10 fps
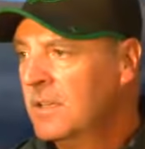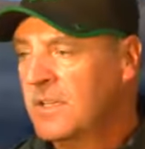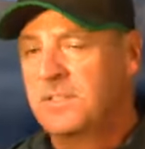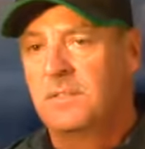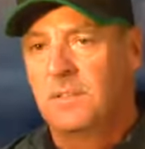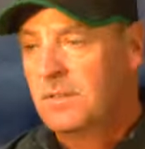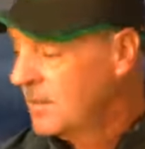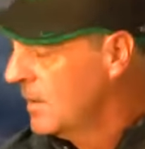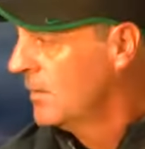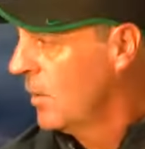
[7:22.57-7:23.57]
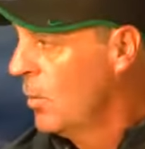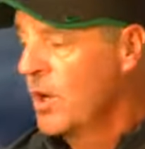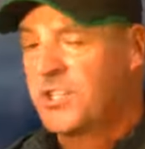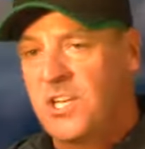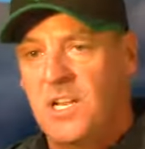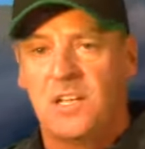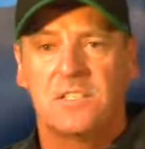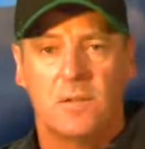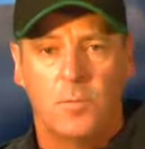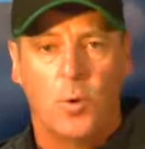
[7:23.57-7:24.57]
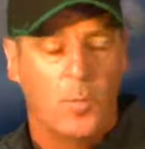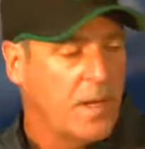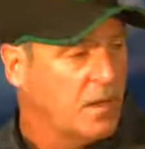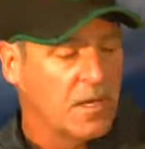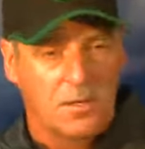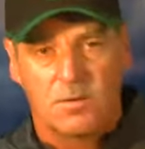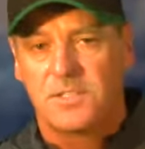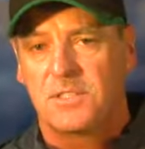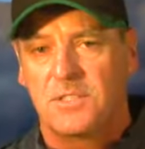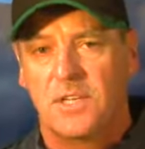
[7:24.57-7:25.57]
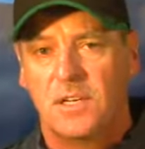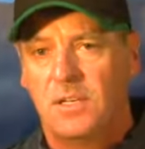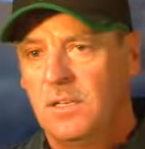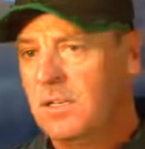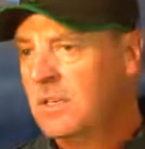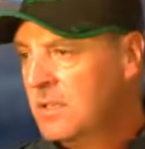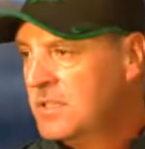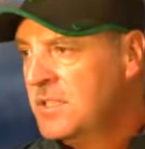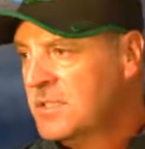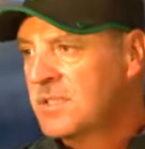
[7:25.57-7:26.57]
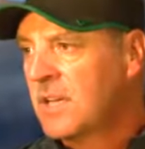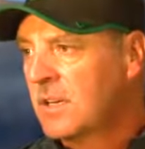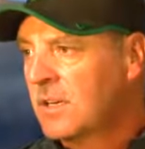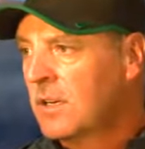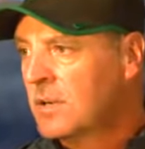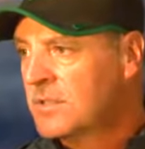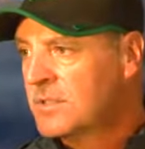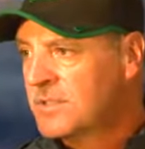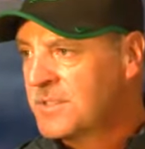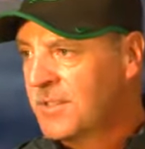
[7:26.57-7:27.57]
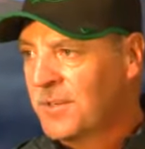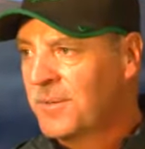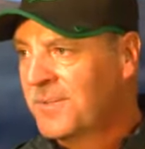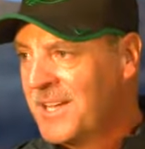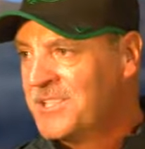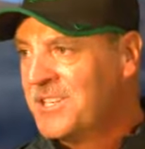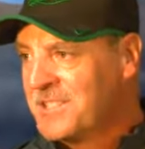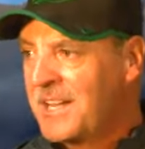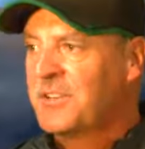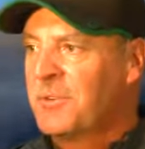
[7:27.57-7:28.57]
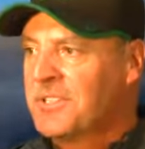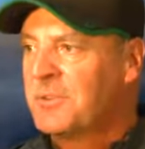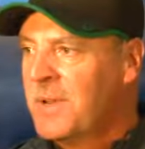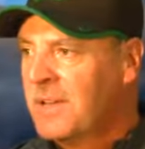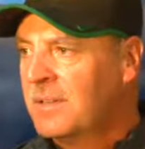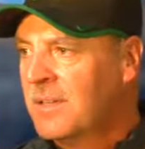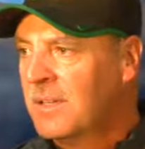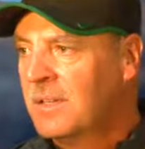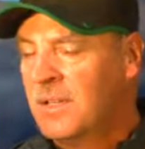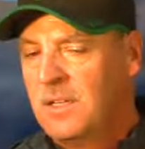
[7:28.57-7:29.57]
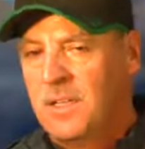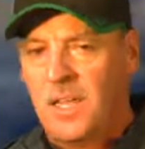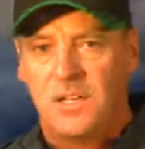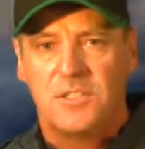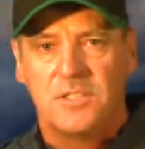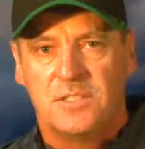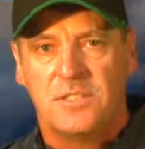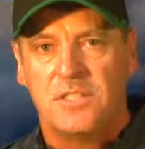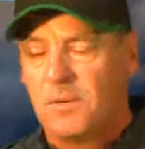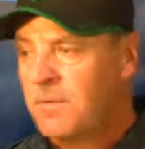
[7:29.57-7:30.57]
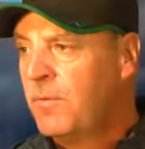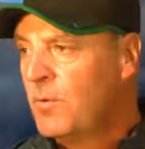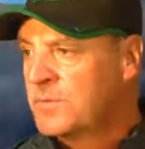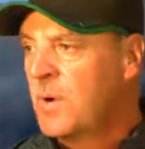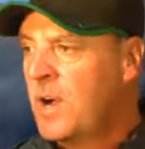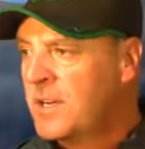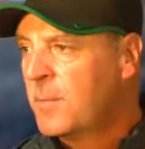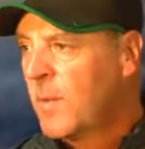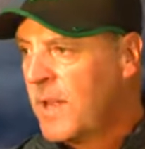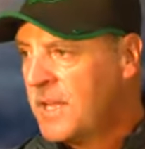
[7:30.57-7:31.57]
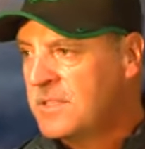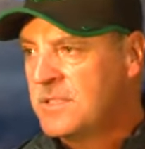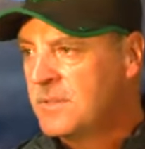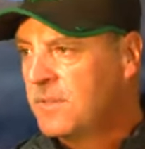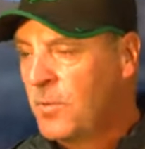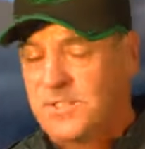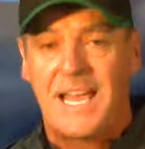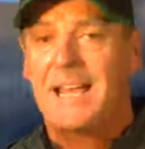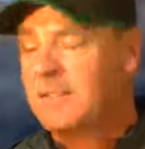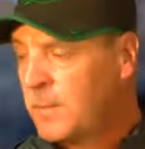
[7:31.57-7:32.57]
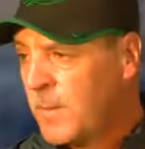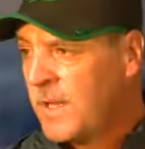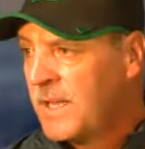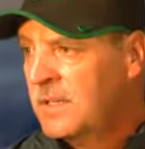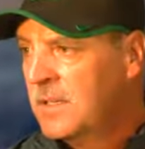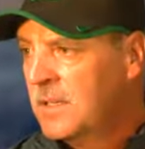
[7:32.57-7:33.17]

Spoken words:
This the work she does in the bullpen, like Karissa said. She's second coach, so that she's underestimated there. And she's a force behind the plate. She's a force at the plate.